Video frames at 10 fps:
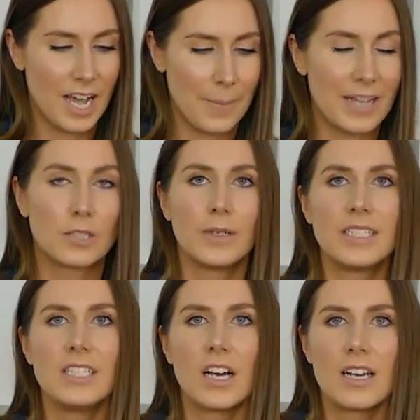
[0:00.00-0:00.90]
I paid
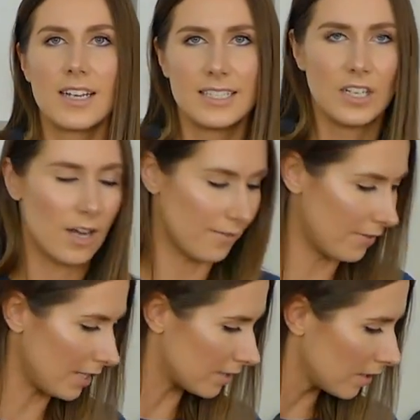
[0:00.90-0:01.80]
$29.99 for
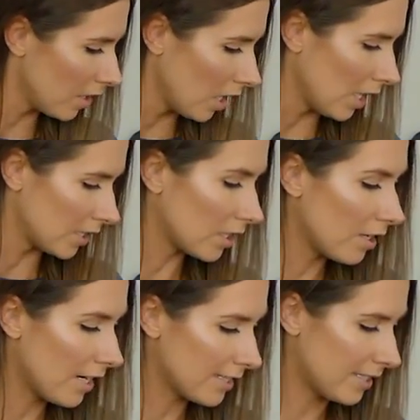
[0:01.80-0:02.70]
this. So
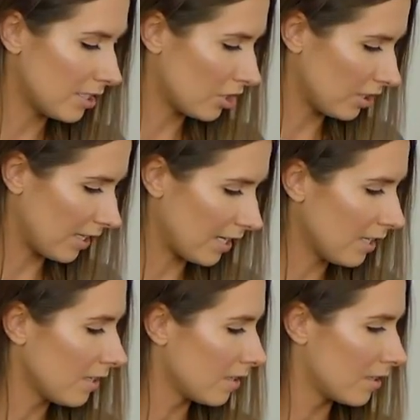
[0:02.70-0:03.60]

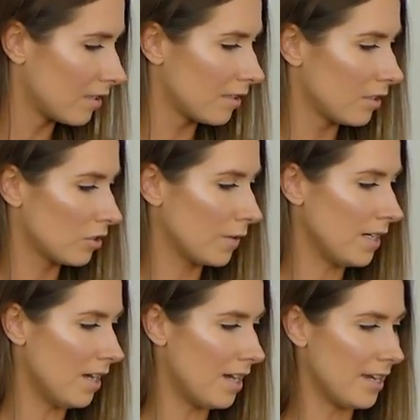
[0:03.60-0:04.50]
essentially,
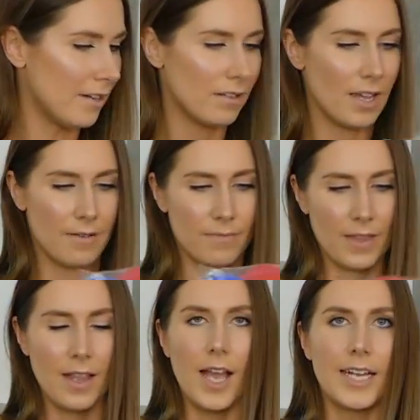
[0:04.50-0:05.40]
29, yeah.
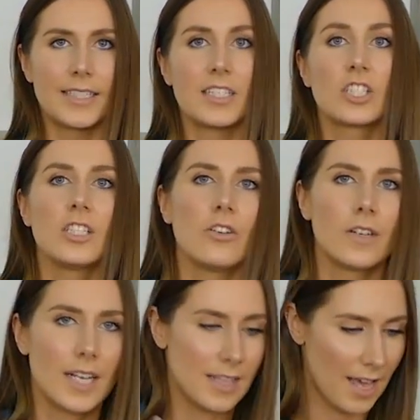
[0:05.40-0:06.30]
Essentially you
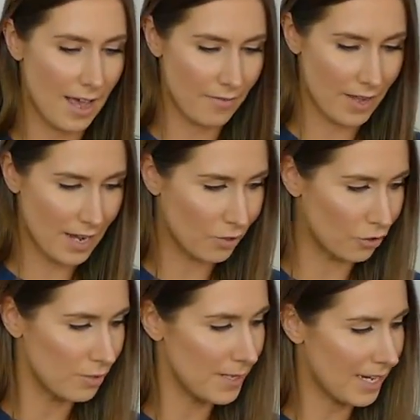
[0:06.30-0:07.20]
could either have a
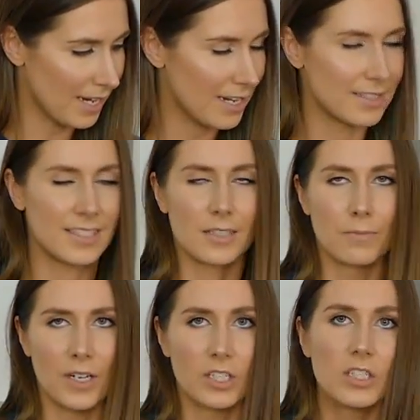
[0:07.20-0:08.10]
grooming kit and 6
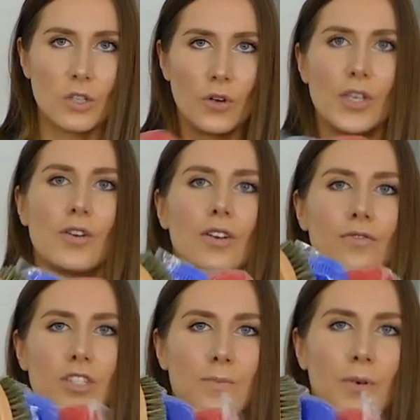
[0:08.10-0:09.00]
brushes, or you could
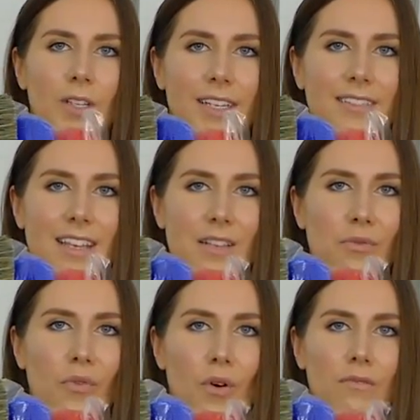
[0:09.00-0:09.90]
have just bought like these
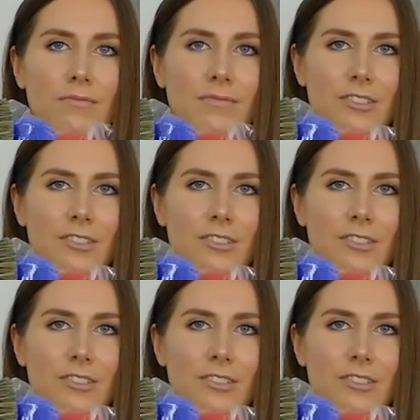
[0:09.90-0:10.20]
4.